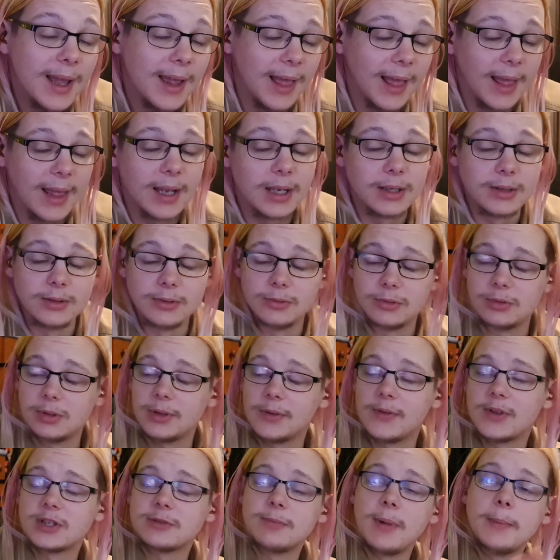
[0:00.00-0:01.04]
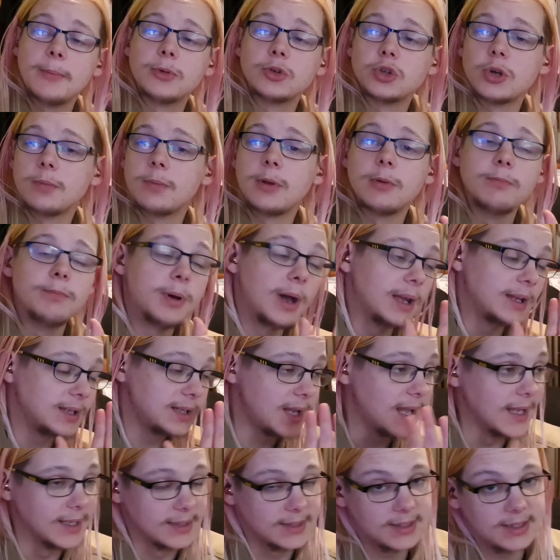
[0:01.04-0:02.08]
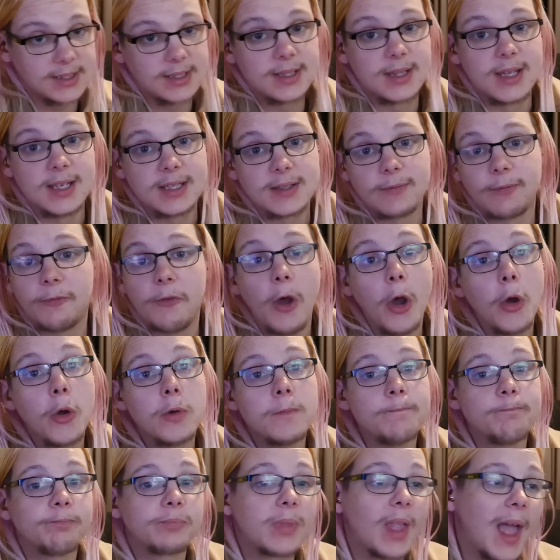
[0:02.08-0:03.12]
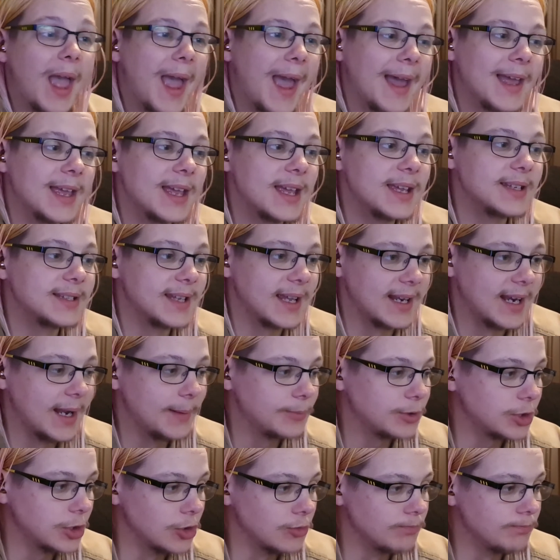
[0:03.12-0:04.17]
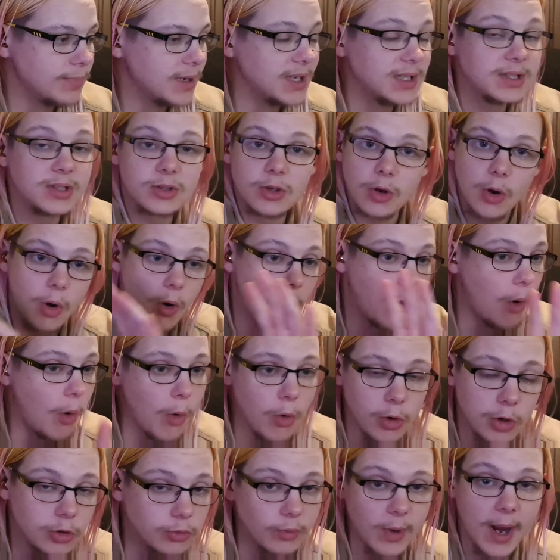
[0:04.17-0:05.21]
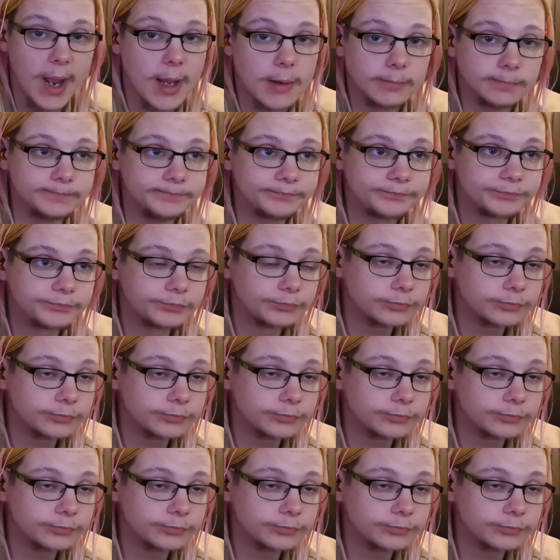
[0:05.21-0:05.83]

and all of this mumbo jumbo. But yes, this phone is an absolute beast all around.